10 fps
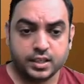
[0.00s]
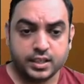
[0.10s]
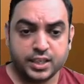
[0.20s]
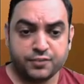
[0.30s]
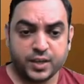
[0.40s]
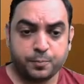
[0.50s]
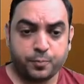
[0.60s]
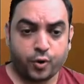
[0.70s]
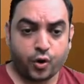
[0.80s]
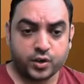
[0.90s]
If I
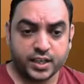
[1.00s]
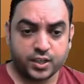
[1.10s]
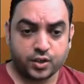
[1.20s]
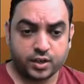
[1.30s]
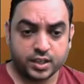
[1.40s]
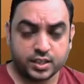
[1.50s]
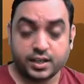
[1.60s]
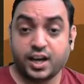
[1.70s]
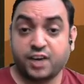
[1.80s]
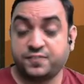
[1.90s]
plot it on a
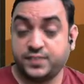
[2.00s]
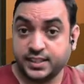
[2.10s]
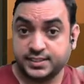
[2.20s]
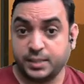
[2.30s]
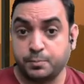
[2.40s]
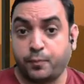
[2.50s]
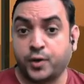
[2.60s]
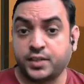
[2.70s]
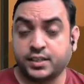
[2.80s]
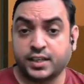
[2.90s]
graph, this is an
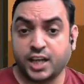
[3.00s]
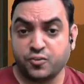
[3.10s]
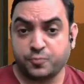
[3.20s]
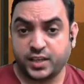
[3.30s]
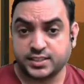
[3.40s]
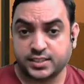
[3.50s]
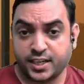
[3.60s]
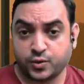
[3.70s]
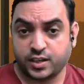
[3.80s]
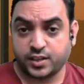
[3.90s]
important graph, please try to
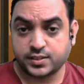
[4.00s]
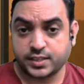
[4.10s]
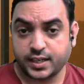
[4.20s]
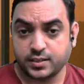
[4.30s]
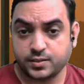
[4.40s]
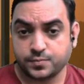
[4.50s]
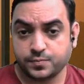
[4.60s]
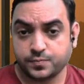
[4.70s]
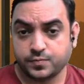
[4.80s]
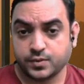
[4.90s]
understand.
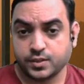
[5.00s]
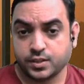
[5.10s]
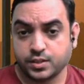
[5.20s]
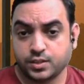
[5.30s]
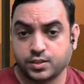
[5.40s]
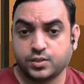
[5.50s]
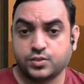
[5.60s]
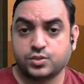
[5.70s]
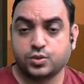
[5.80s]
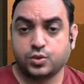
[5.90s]

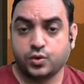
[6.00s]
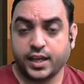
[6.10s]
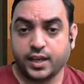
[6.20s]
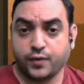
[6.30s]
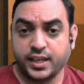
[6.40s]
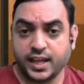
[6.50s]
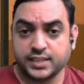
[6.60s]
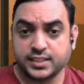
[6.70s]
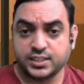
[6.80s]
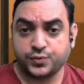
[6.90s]
So,
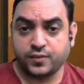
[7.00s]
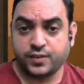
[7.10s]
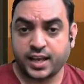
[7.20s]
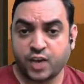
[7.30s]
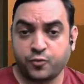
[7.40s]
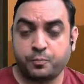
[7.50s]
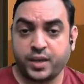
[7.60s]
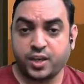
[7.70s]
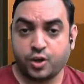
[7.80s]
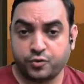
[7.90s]
y-axis we will have
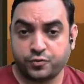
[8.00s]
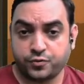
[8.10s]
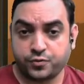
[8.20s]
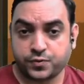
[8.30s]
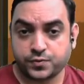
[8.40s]
payoff,